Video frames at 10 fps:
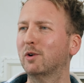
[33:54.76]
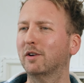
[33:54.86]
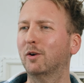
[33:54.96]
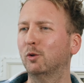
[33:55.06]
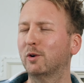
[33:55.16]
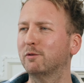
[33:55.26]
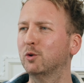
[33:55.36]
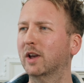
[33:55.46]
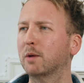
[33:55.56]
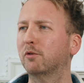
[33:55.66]
all
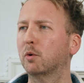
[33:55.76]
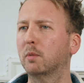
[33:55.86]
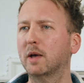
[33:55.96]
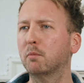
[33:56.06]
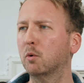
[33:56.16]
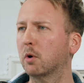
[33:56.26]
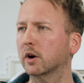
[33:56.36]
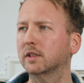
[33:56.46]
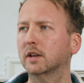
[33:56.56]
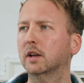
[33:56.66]
revenue came from inbound
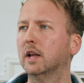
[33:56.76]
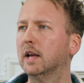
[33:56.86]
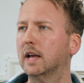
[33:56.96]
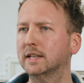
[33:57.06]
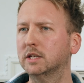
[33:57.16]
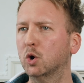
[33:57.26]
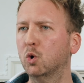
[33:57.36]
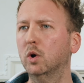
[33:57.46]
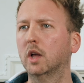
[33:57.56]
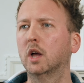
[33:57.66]
marketing,
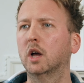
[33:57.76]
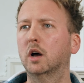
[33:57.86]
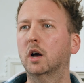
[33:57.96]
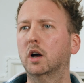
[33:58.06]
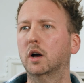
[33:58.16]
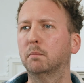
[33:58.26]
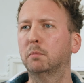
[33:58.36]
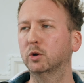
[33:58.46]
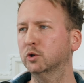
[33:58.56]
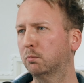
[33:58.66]
SEO,
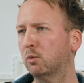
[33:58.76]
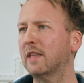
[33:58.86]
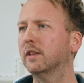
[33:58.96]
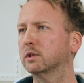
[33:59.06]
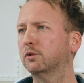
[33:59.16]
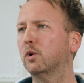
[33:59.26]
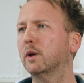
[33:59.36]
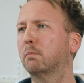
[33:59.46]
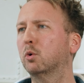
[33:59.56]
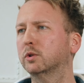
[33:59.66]
but also branding was very
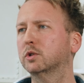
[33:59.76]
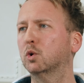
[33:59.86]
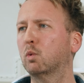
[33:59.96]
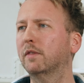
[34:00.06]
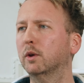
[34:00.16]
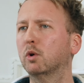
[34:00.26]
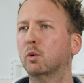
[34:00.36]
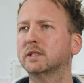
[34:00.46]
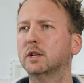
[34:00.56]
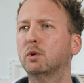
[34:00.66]
important. So one thing we
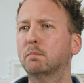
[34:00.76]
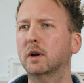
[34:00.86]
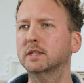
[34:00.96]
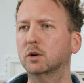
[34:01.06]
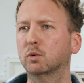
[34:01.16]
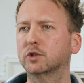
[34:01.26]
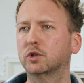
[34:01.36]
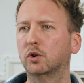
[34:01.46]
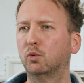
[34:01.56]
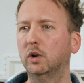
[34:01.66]
always did with PySync
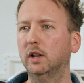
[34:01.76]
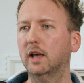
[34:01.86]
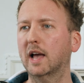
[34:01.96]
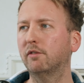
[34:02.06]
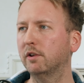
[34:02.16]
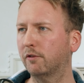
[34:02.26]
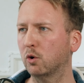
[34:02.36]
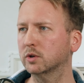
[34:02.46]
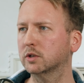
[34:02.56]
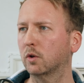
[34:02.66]
was really heavily
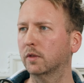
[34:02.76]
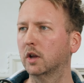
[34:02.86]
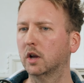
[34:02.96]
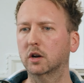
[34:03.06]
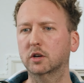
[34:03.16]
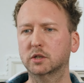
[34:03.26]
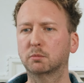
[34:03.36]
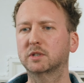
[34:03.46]
focused on customer